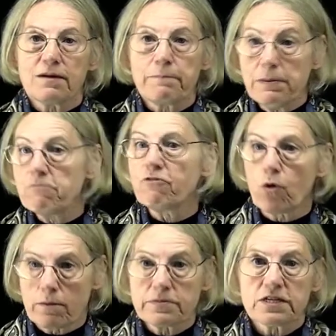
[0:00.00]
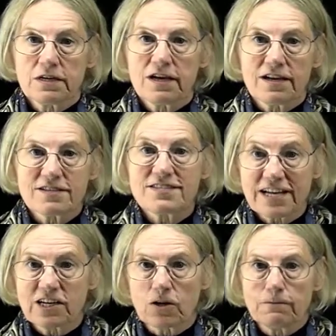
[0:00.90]
beam-formed
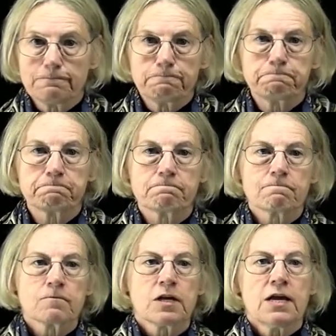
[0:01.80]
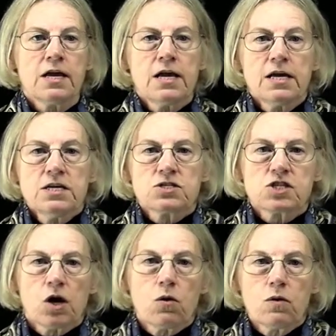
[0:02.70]
signal.
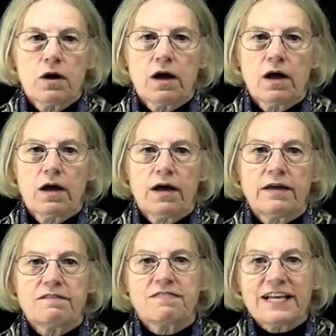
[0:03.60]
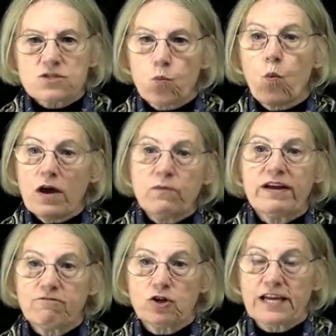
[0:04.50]
So that's one
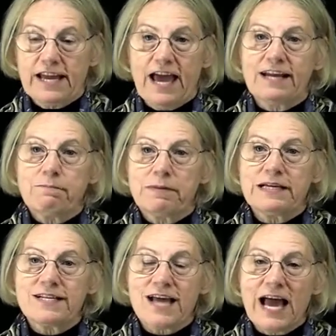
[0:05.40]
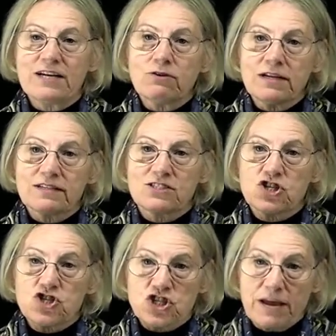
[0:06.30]
way of looking at it, but I don't
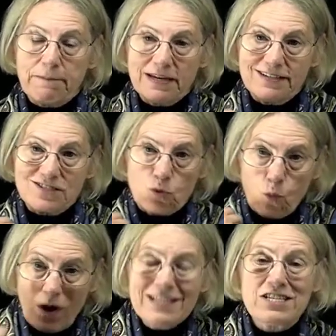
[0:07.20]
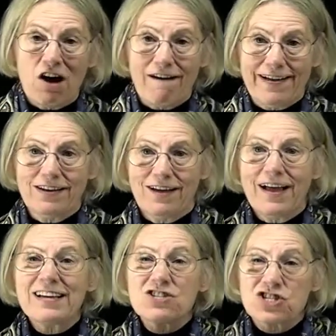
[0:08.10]
just shape it to one target.
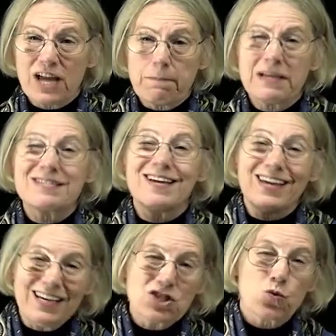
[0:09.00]
I can shape it to each